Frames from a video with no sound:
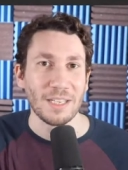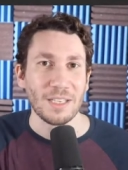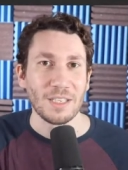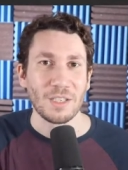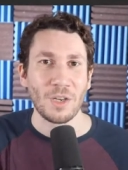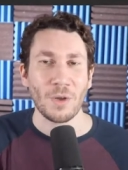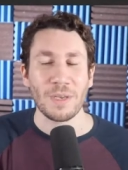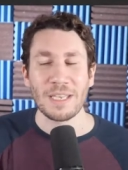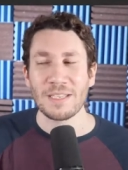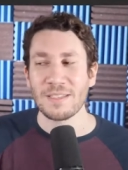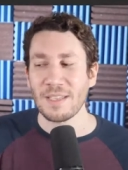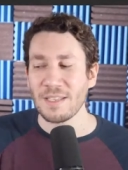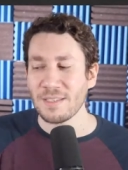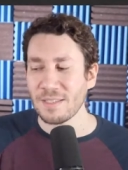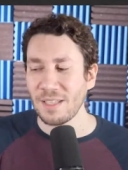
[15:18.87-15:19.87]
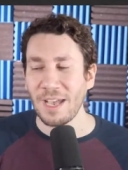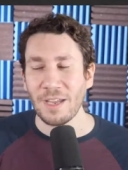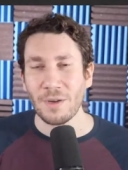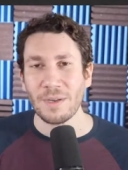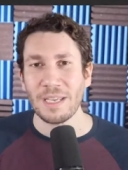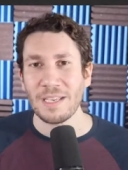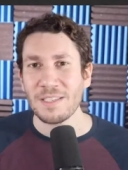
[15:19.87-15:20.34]
You know, his, his slider
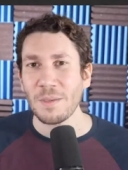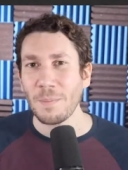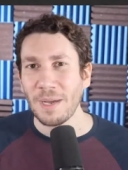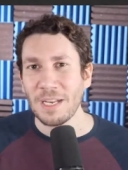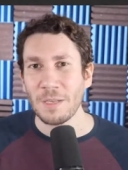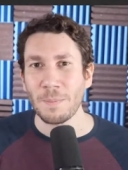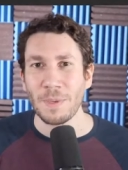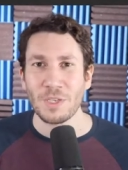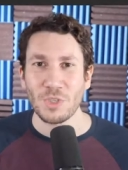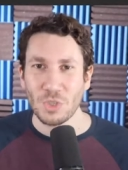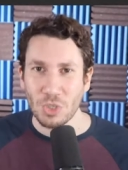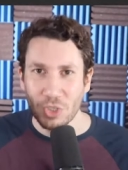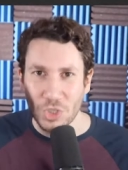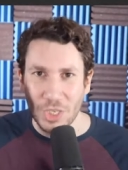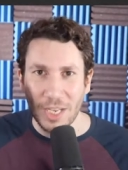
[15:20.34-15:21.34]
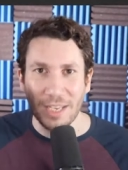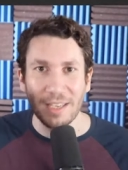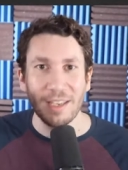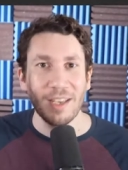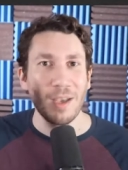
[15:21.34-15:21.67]
is a money pitch to Ching,